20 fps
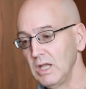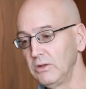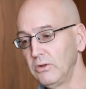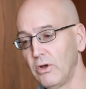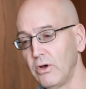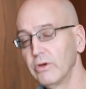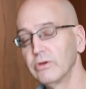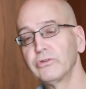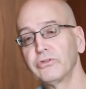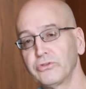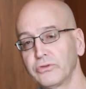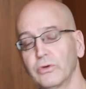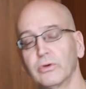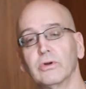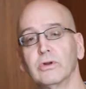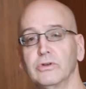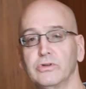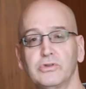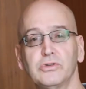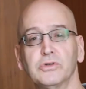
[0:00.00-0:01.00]
long
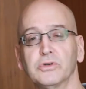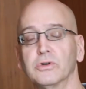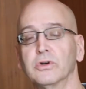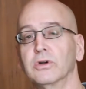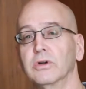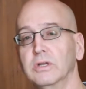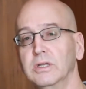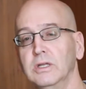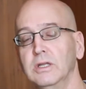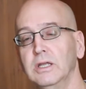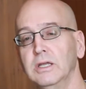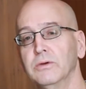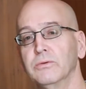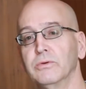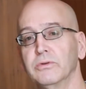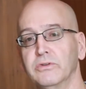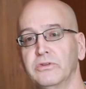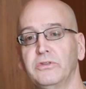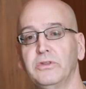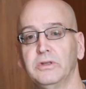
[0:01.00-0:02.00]
story short, it
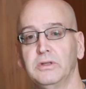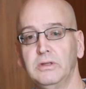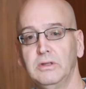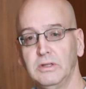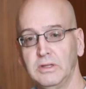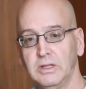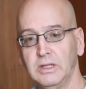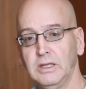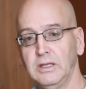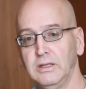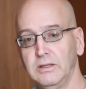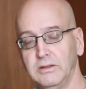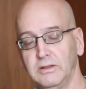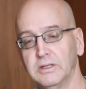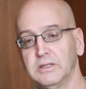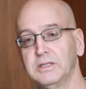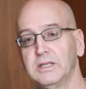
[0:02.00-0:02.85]
was the